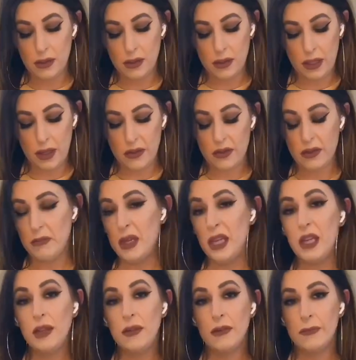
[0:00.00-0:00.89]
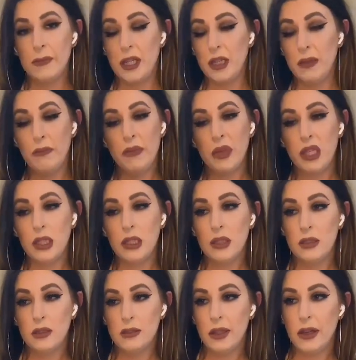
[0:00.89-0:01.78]
here's my big
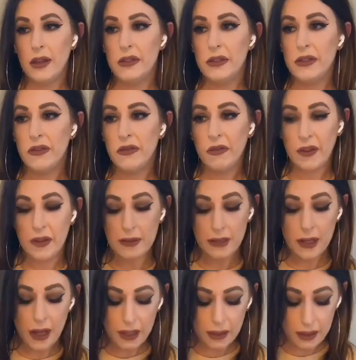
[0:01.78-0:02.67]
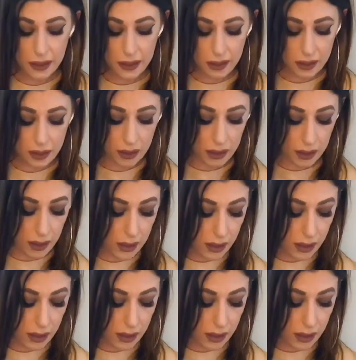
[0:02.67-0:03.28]
Too Faced highlighter